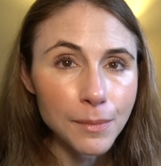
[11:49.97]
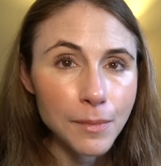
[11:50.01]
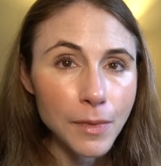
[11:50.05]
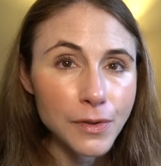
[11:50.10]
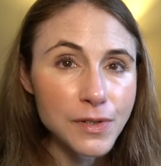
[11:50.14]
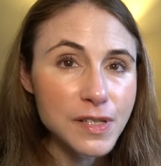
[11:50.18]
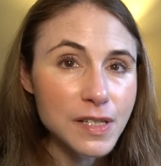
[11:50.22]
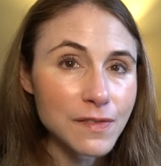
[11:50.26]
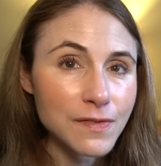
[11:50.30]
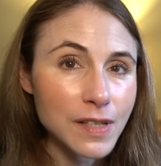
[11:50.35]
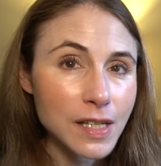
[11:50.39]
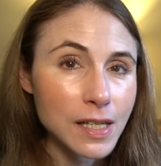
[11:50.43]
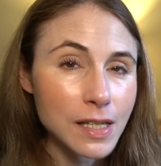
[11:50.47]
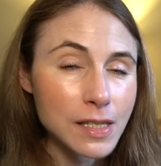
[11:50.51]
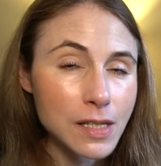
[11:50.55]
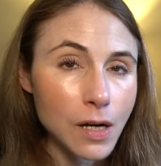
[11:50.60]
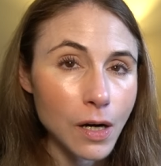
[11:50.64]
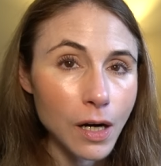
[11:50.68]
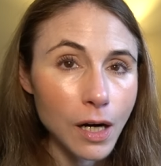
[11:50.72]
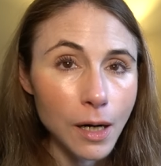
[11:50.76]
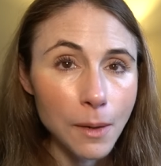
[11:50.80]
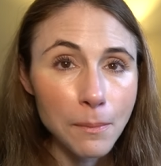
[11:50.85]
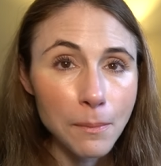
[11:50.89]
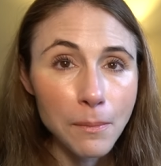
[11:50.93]
Most of these
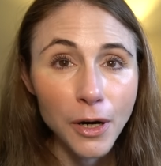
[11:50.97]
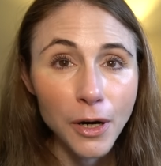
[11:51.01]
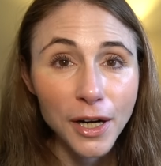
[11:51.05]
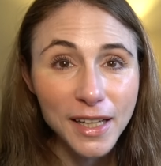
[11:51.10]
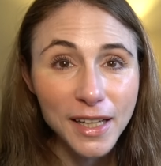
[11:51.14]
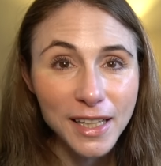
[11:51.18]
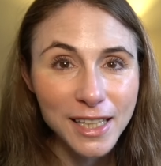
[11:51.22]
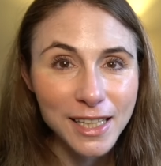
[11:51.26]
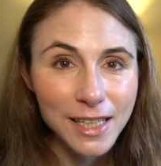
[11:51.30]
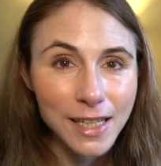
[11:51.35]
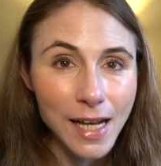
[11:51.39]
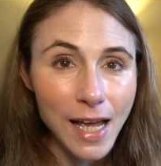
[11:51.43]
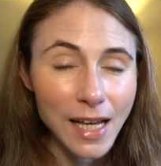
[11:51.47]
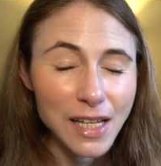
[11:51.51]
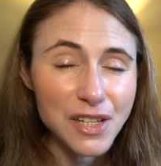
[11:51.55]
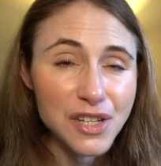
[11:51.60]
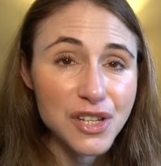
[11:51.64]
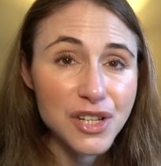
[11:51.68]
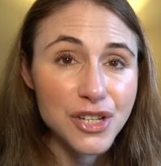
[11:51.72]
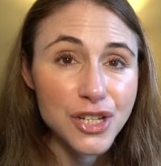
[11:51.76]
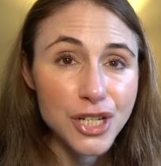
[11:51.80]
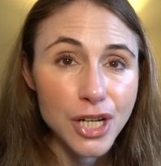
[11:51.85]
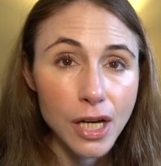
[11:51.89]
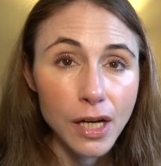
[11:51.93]
are marketed as
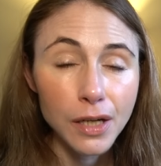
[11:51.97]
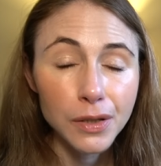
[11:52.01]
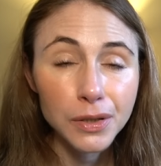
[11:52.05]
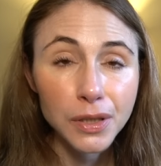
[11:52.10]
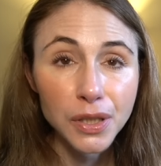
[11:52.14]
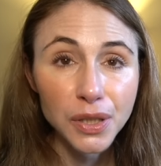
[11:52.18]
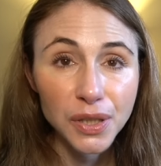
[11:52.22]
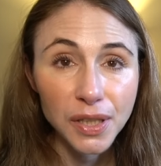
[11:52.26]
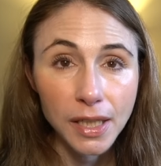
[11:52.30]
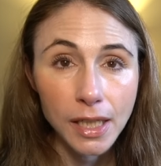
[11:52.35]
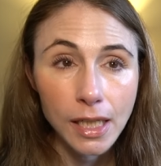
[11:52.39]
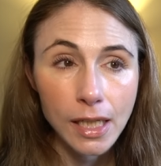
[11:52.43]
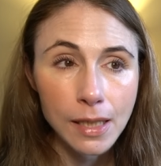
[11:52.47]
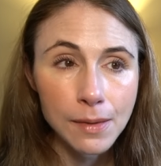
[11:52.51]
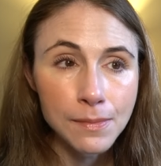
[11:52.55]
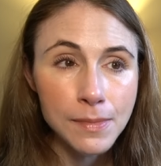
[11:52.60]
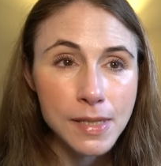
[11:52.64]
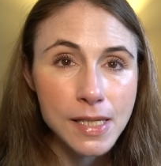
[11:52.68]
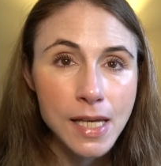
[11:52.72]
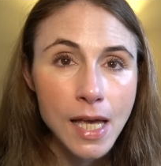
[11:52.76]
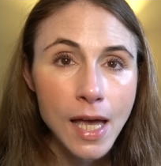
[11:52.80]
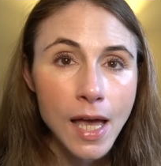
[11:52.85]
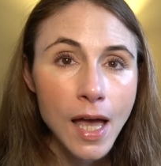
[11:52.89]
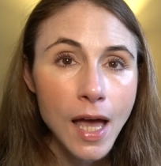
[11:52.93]
gel
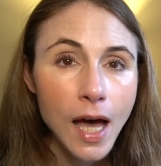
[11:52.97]
creams,